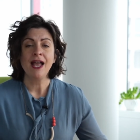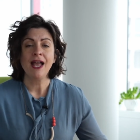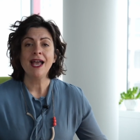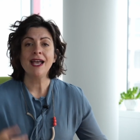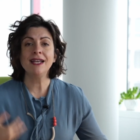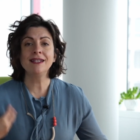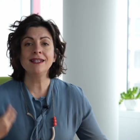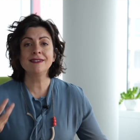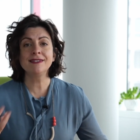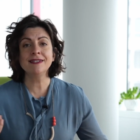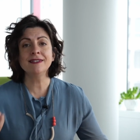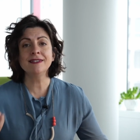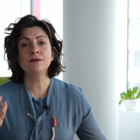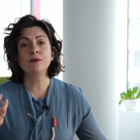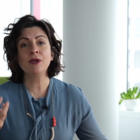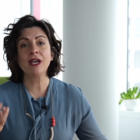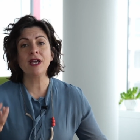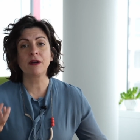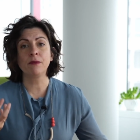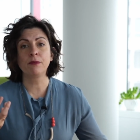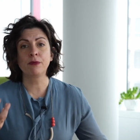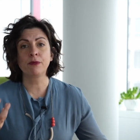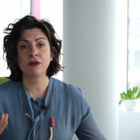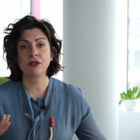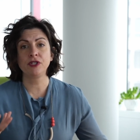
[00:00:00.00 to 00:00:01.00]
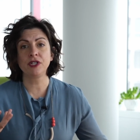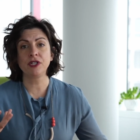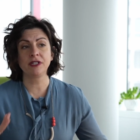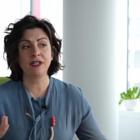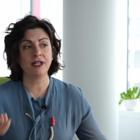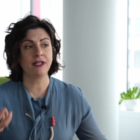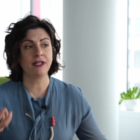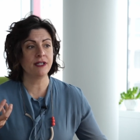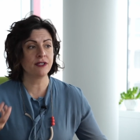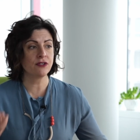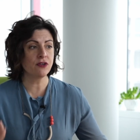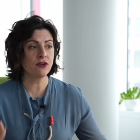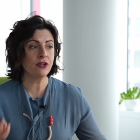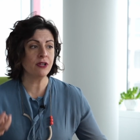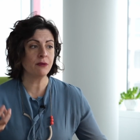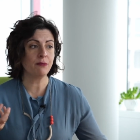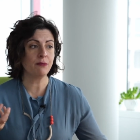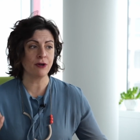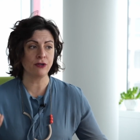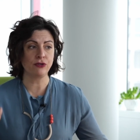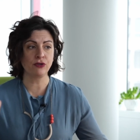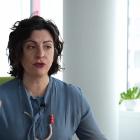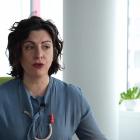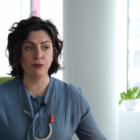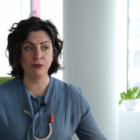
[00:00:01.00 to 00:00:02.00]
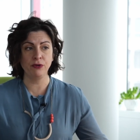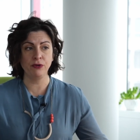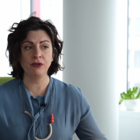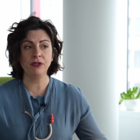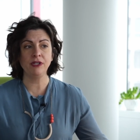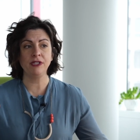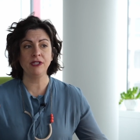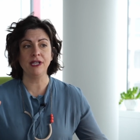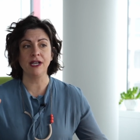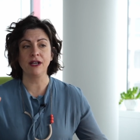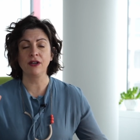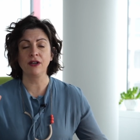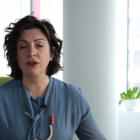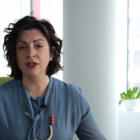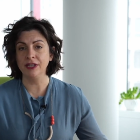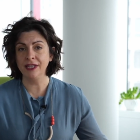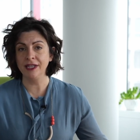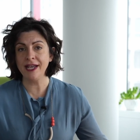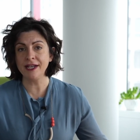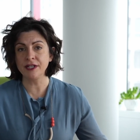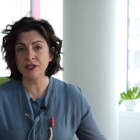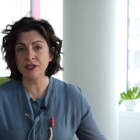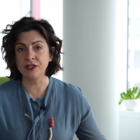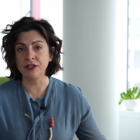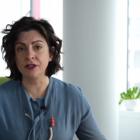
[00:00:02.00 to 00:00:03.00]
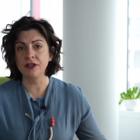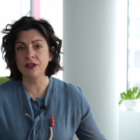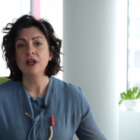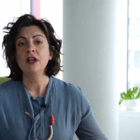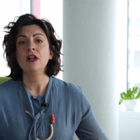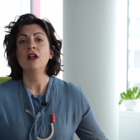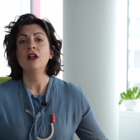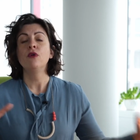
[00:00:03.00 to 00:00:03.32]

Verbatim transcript: And since we are a project that is all about community and connection,